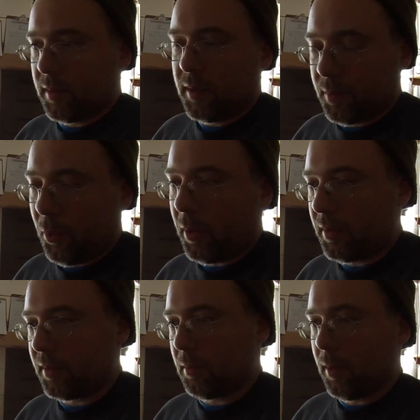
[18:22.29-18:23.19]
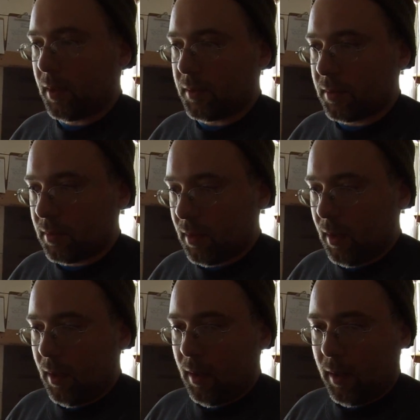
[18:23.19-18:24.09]
As poor as it was,
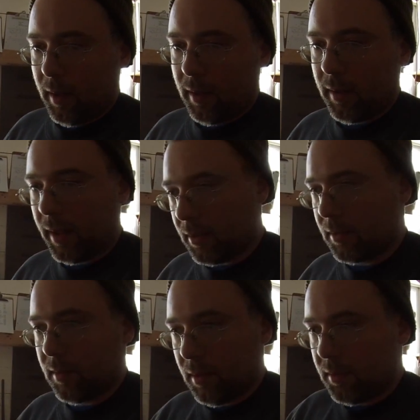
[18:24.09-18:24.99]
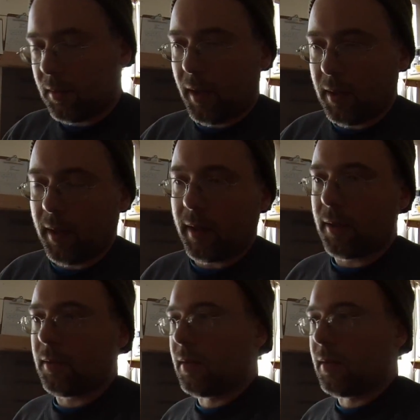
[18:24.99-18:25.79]
I could see straight down.